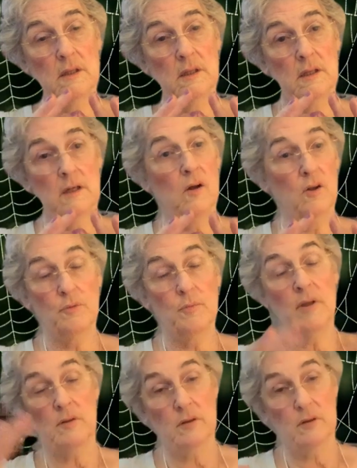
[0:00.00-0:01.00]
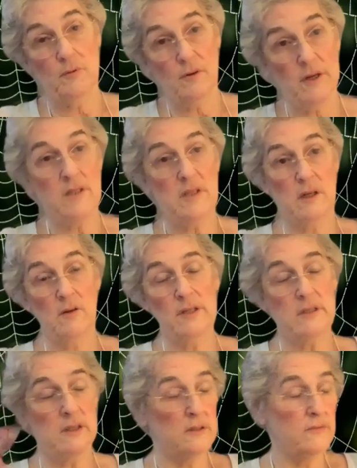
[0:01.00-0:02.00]
Holy Mother Earth, Grace, a grace
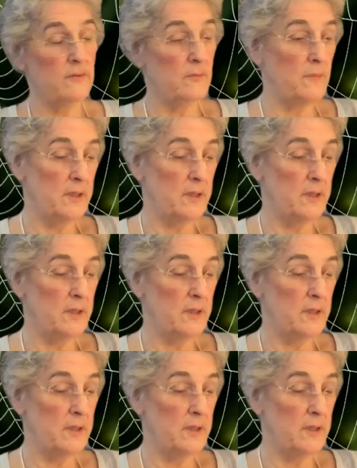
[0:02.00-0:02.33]
that's from